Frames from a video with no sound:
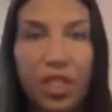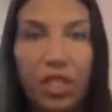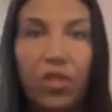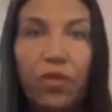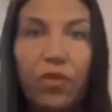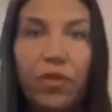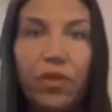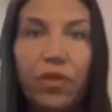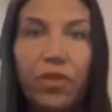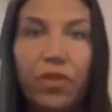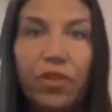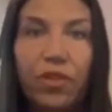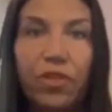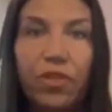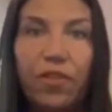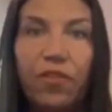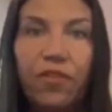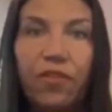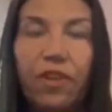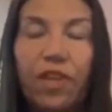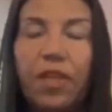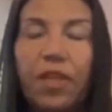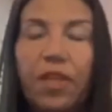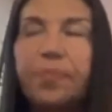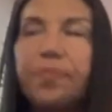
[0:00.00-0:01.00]
you and your twin
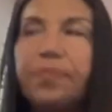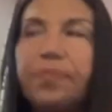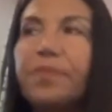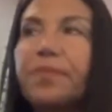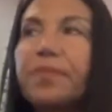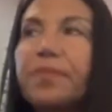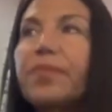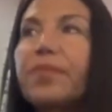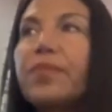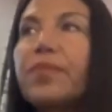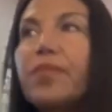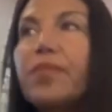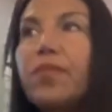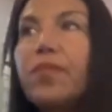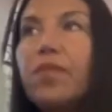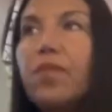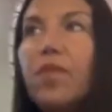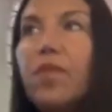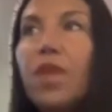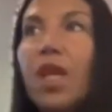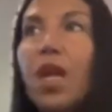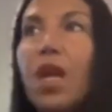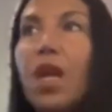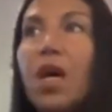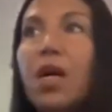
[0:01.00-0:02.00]
flame
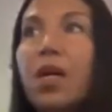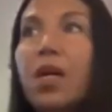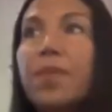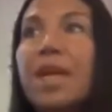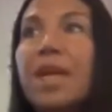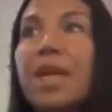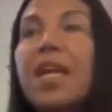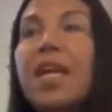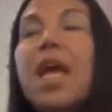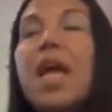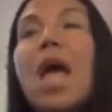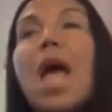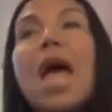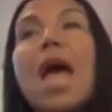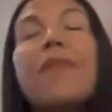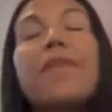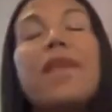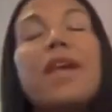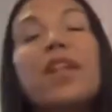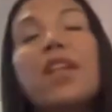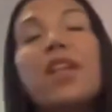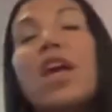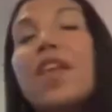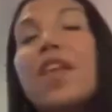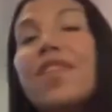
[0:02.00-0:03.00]
um, and
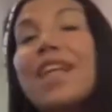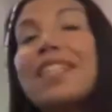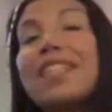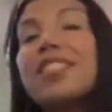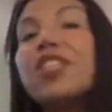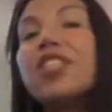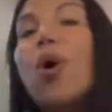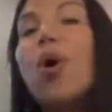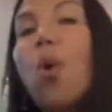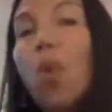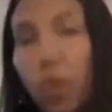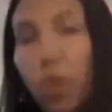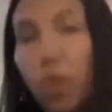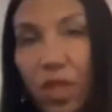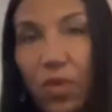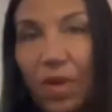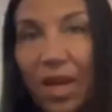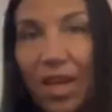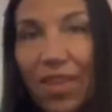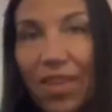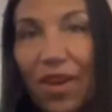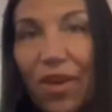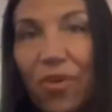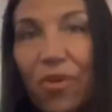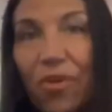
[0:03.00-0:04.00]
then that's the only
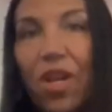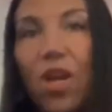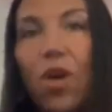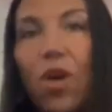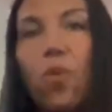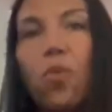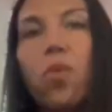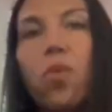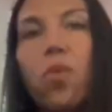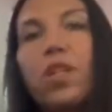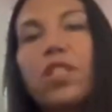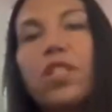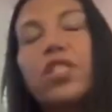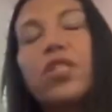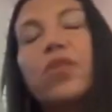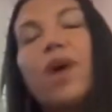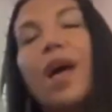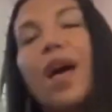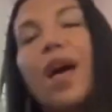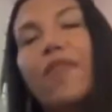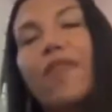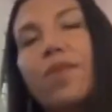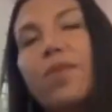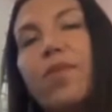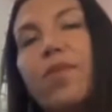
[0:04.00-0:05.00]
way, though. Once you
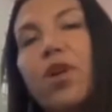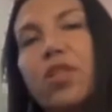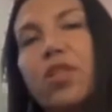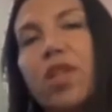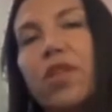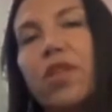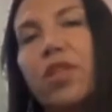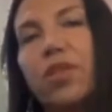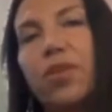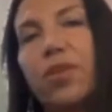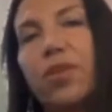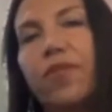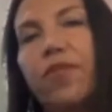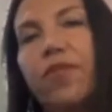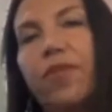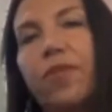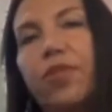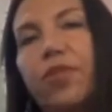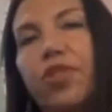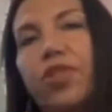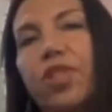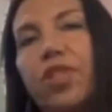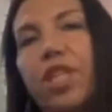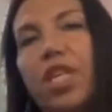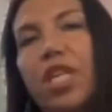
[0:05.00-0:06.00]
have embarked on the twin flame
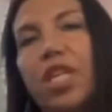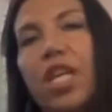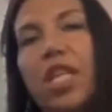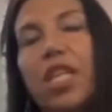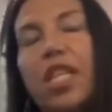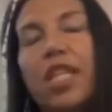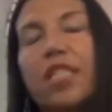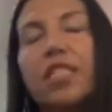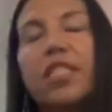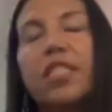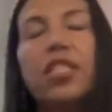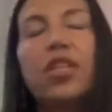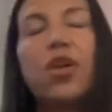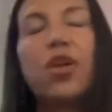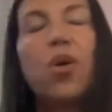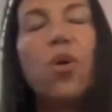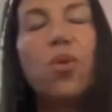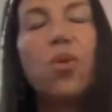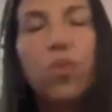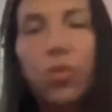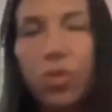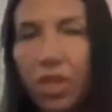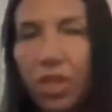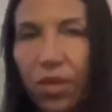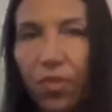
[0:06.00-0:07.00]
journey, that's the
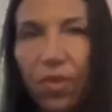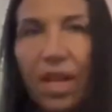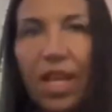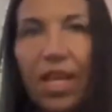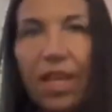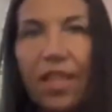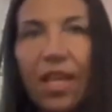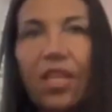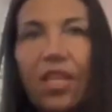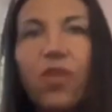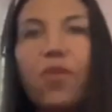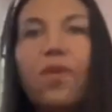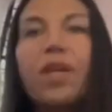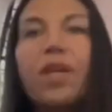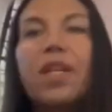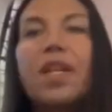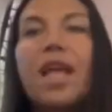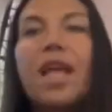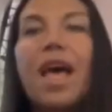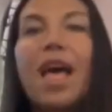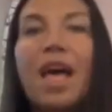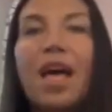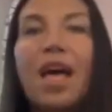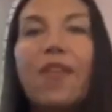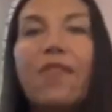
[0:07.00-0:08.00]
only way that you can
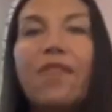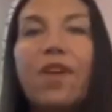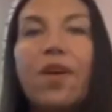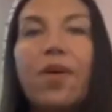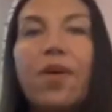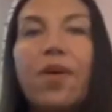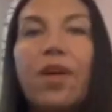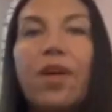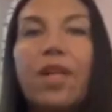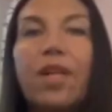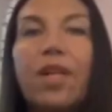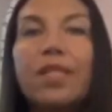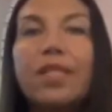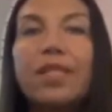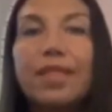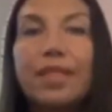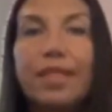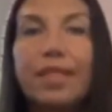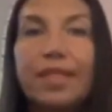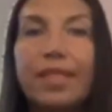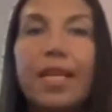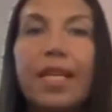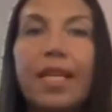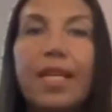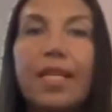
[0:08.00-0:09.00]
have a
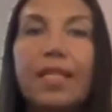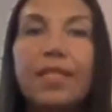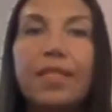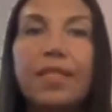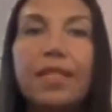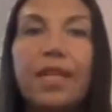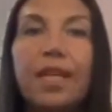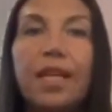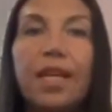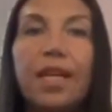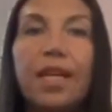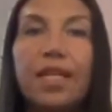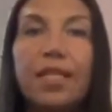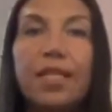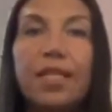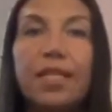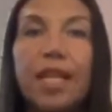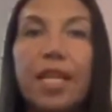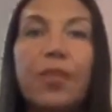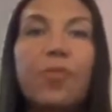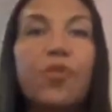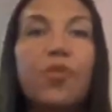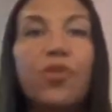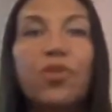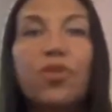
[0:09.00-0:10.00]
sustained,
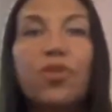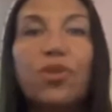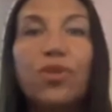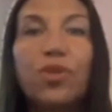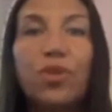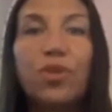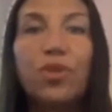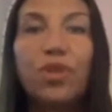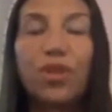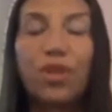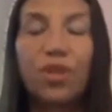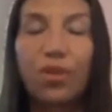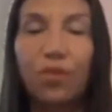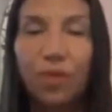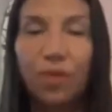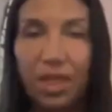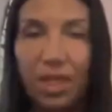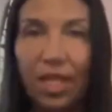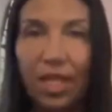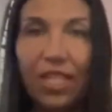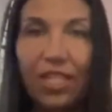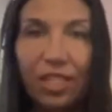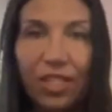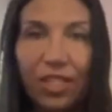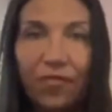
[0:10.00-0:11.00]
stable
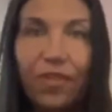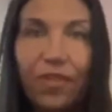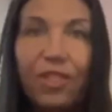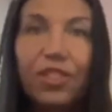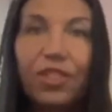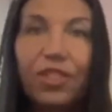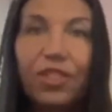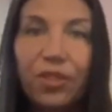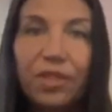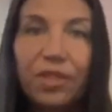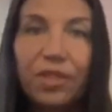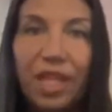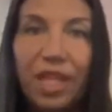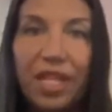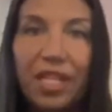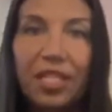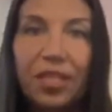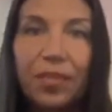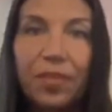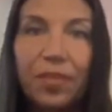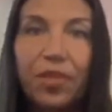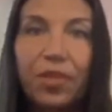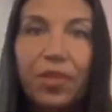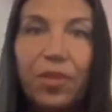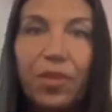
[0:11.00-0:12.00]
relation, physical relating
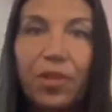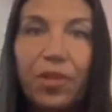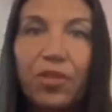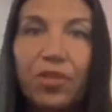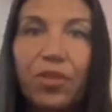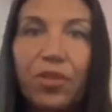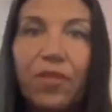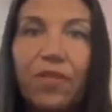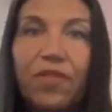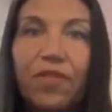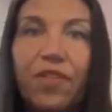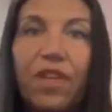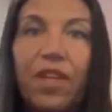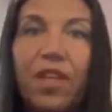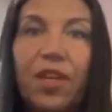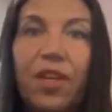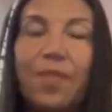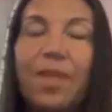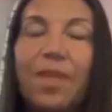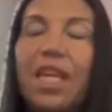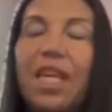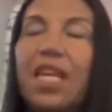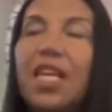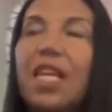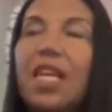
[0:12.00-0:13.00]
experience with your twin flame
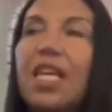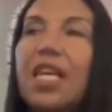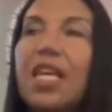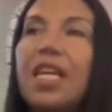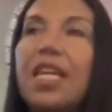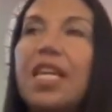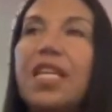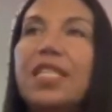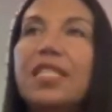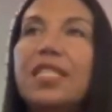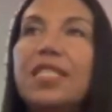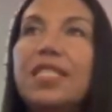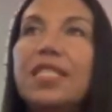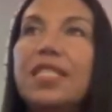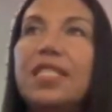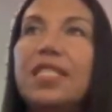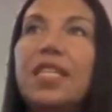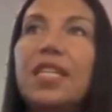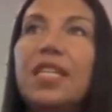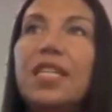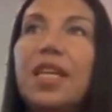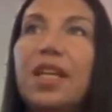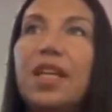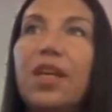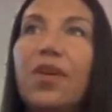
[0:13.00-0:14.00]
is
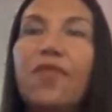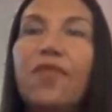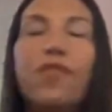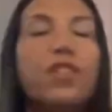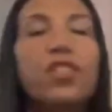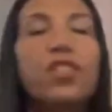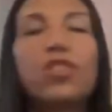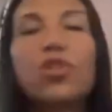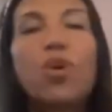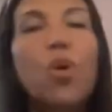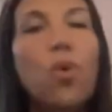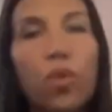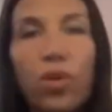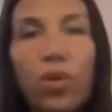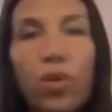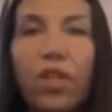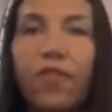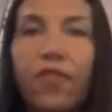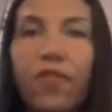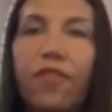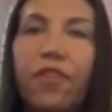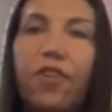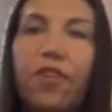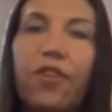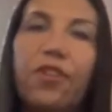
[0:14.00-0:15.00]
if it's totally
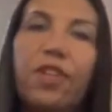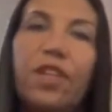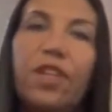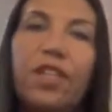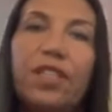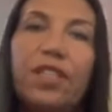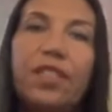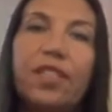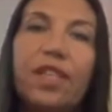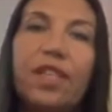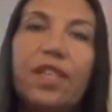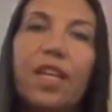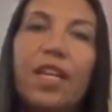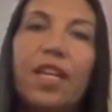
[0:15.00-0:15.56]
fearless